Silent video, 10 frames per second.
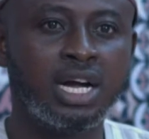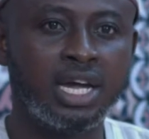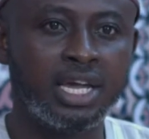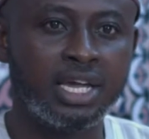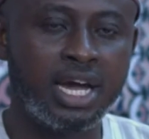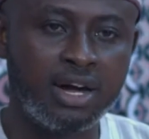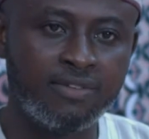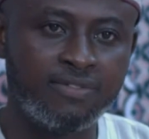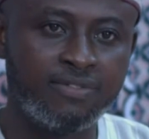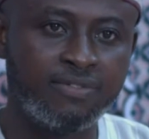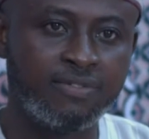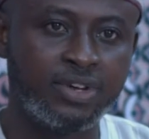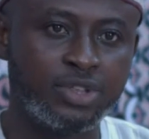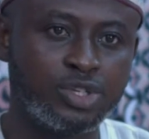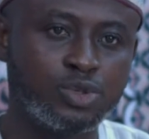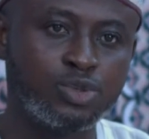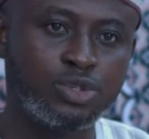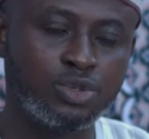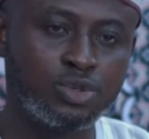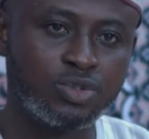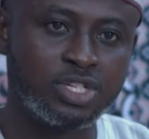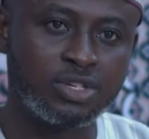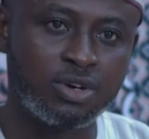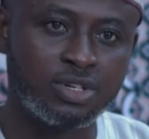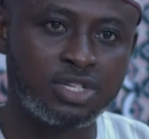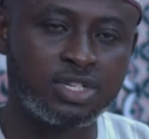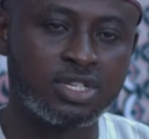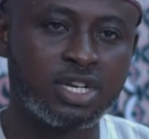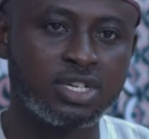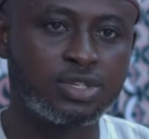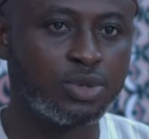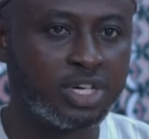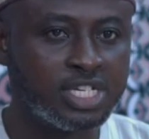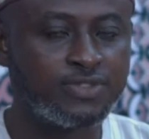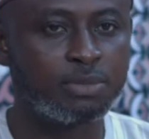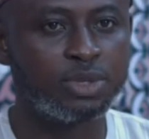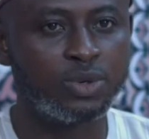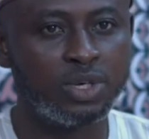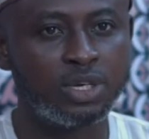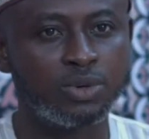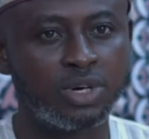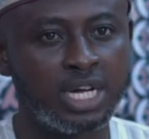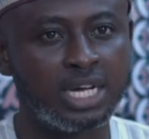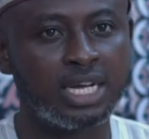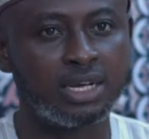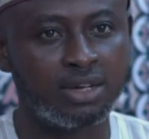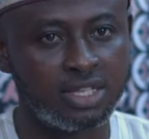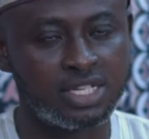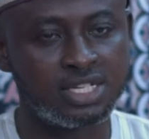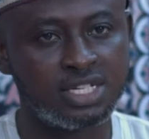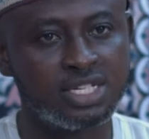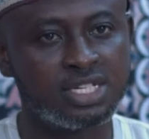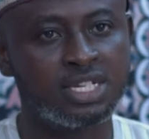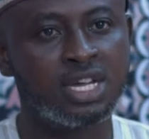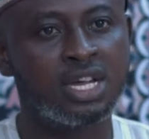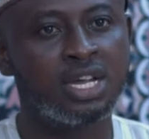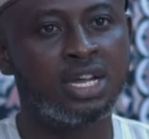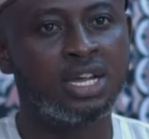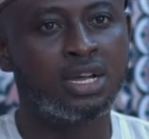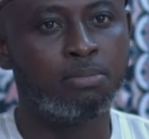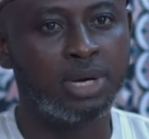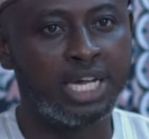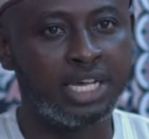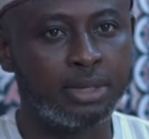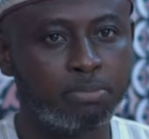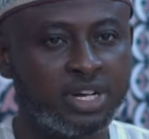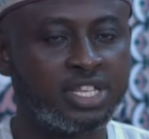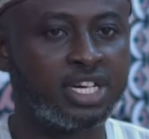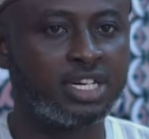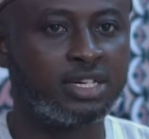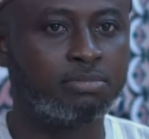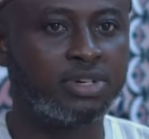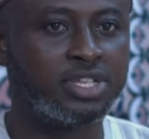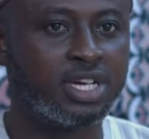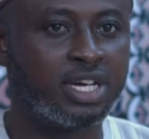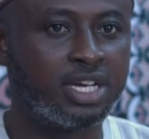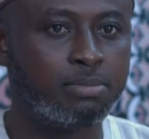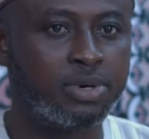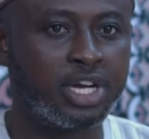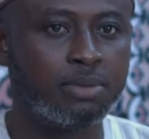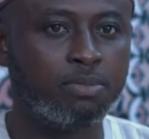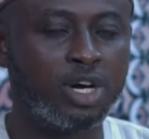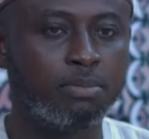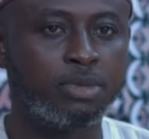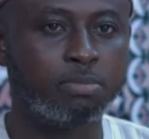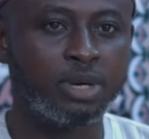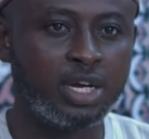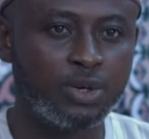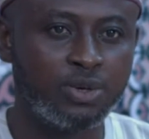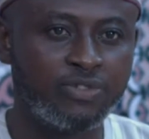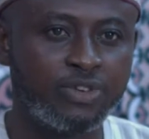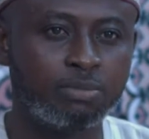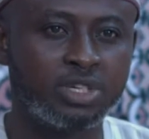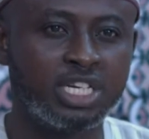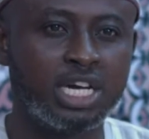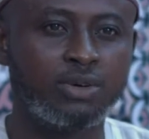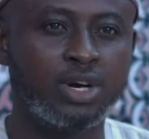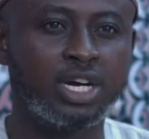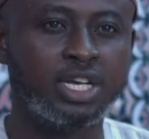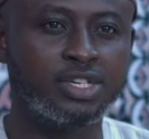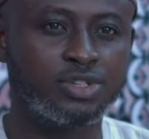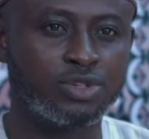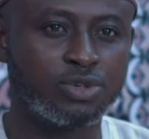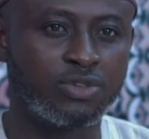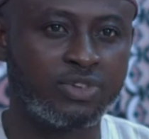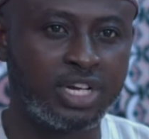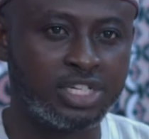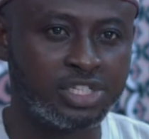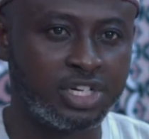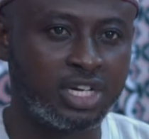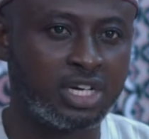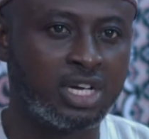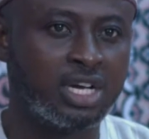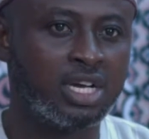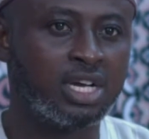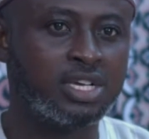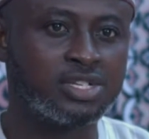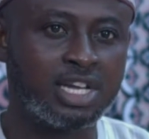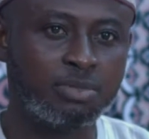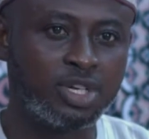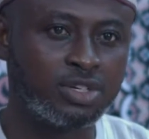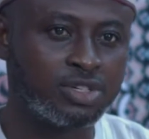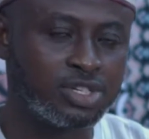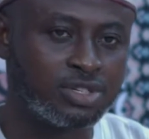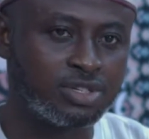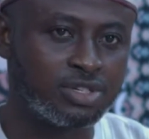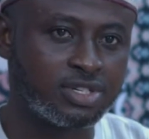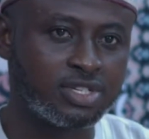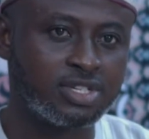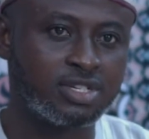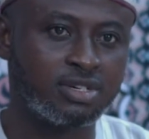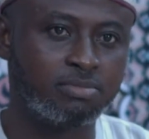I have in the studio to discuss stories from the Holy Quran and other series my brother Ibrahim Muhammad Bello from the Da'wah Institute of Nigeria Islamic Education Trusts.